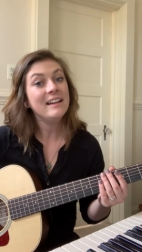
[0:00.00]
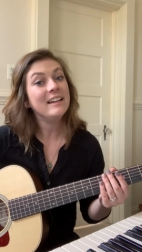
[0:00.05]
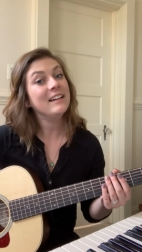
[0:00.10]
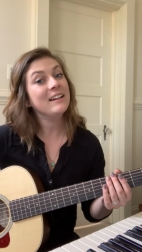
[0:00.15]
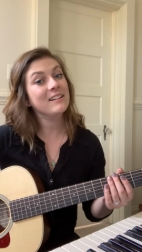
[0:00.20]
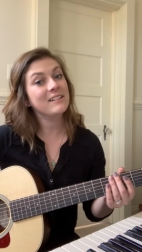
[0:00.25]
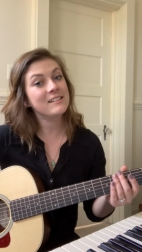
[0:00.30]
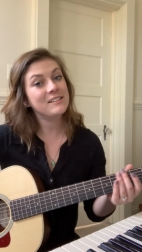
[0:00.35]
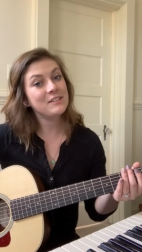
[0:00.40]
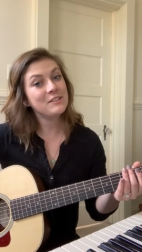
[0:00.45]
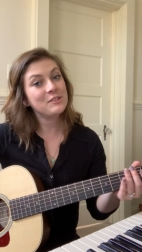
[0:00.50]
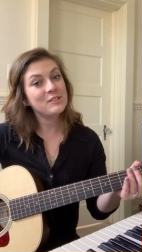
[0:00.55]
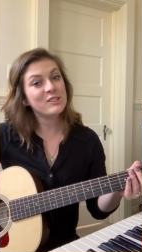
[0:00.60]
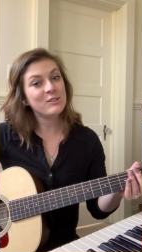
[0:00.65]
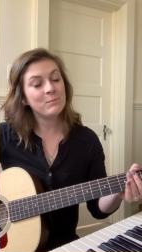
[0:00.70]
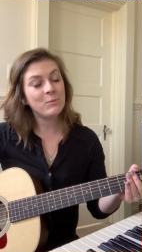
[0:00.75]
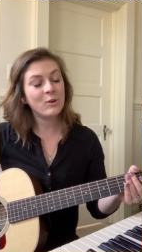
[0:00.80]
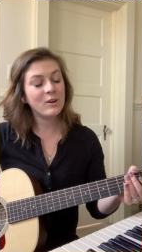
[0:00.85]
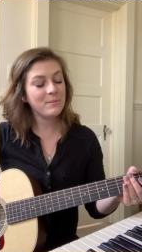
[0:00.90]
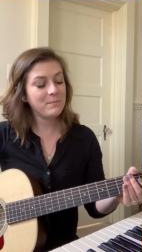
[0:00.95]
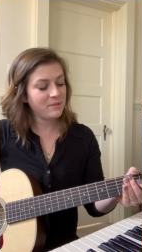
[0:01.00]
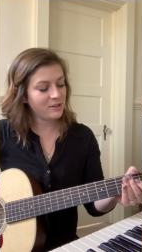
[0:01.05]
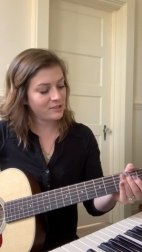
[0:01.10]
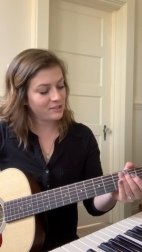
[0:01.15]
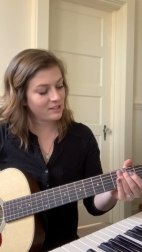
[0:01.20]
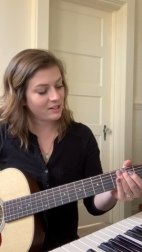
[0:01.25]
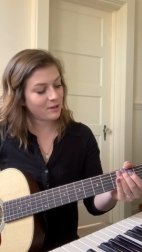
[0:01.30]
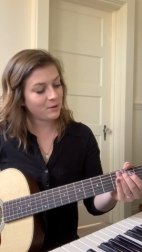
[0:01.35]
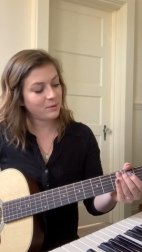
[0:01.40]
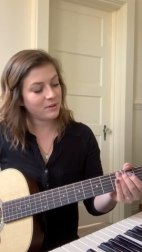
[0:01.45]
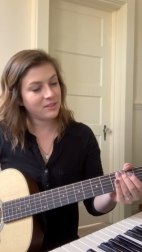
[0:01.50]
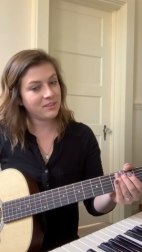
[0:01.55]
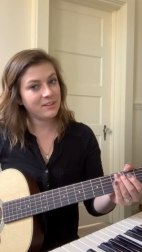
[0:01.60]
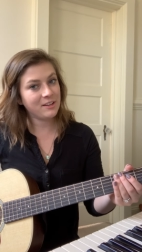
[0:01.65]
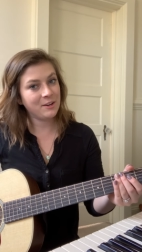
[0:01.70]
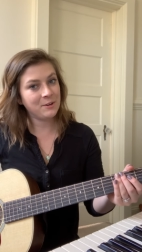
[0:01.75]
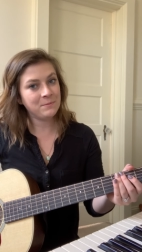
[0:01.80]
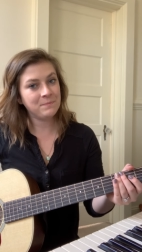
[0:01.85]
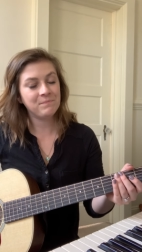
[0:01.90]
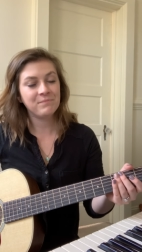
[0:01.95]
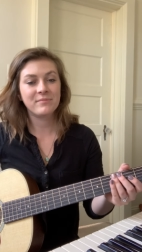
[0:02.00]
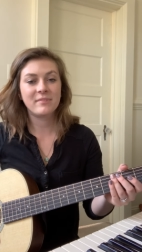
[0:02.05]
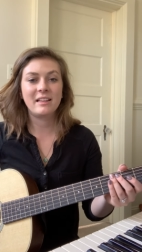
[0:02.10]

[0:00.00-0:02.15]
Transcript: here to do some more music with you.